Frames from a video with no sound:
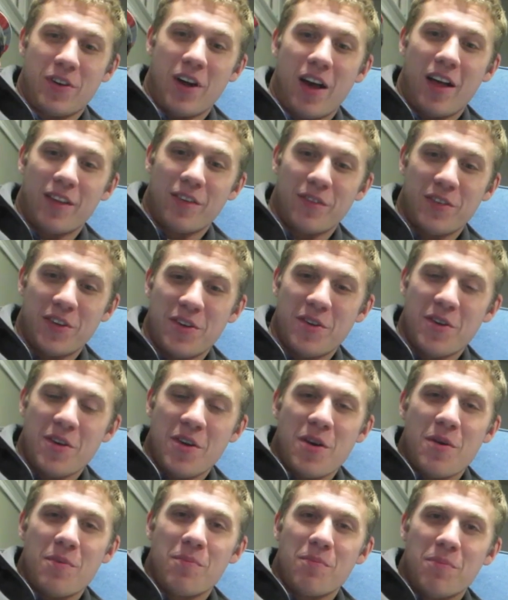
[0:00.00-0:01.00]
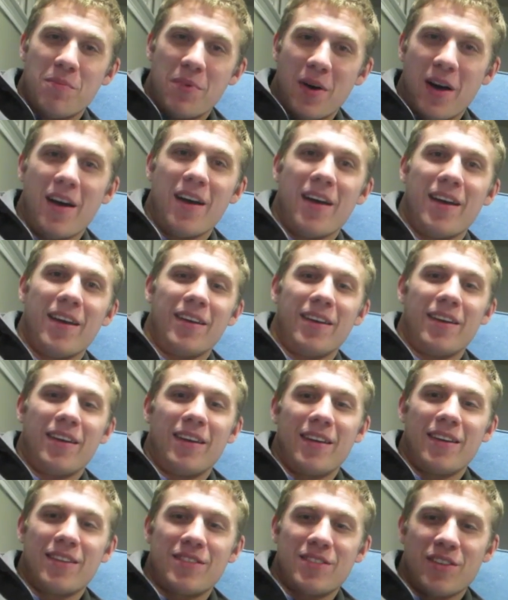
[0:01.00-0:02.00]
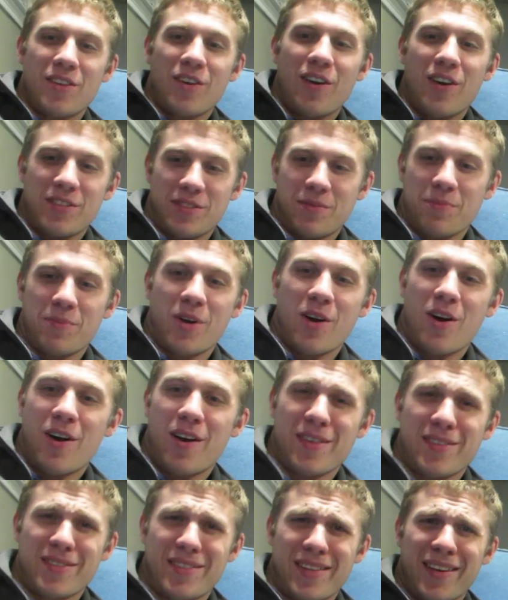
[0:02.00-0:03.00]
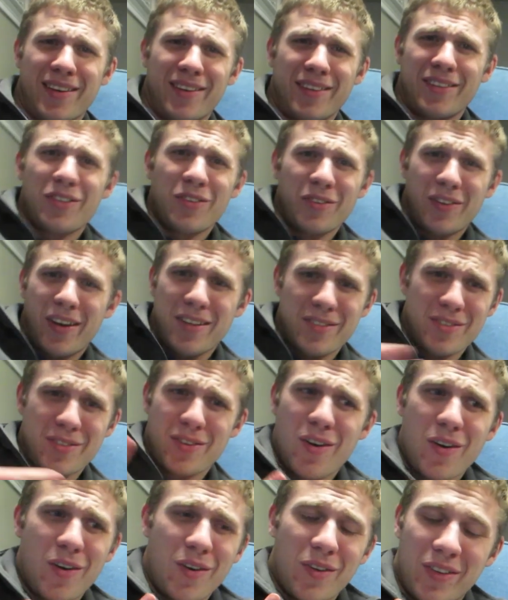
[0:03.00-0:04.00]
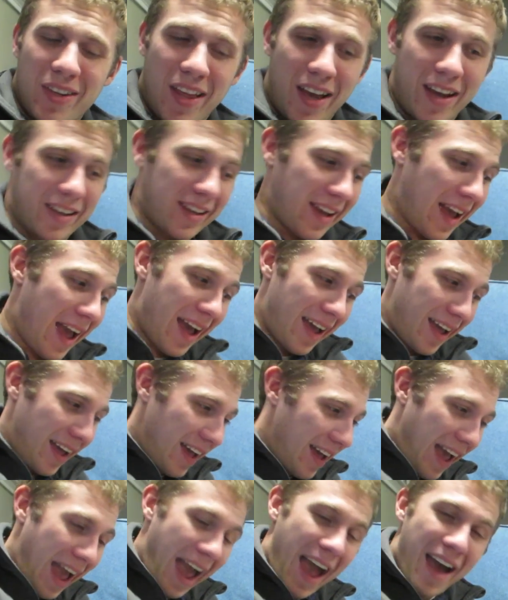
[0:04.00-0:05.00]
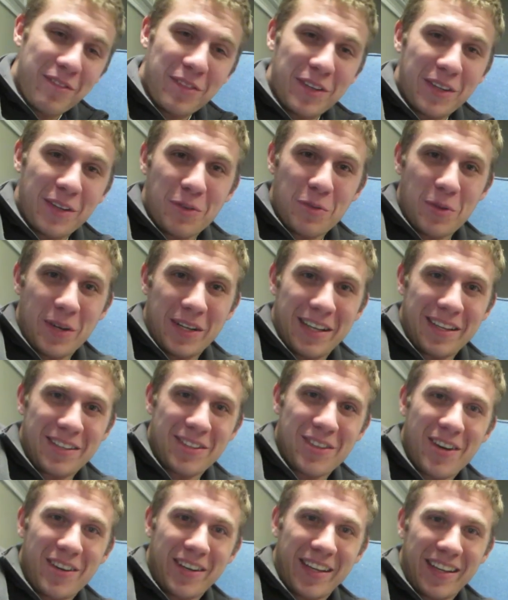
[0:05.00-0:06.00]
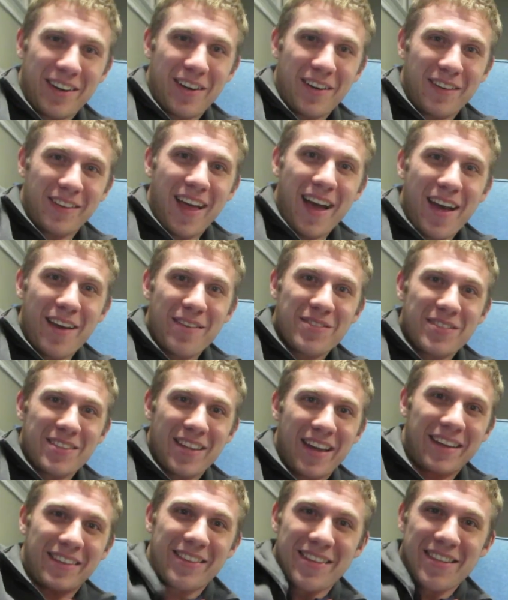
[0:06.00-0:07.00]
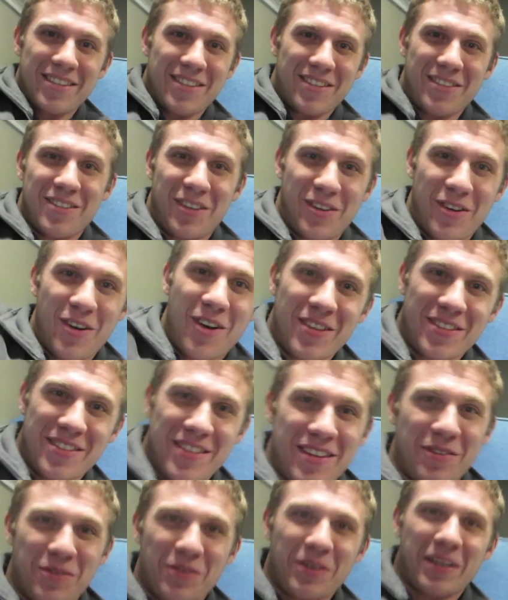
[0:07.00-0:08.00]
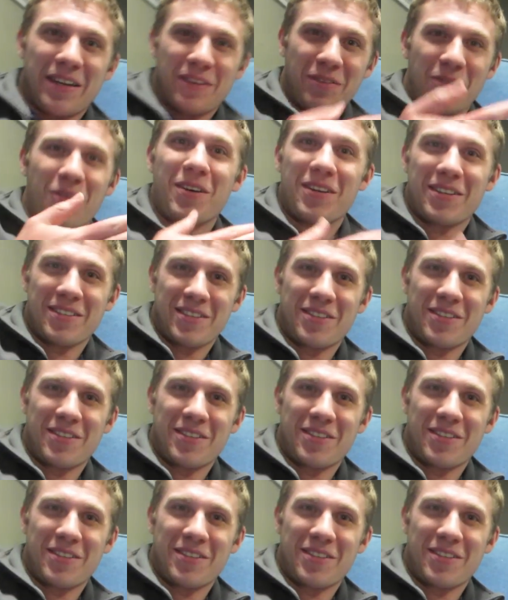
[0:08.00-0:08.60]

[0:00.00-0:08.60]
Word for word: for Oliver, but it's an awesome cause, and you guys know, like, having a working dog in our lives, like, this is a cause that we want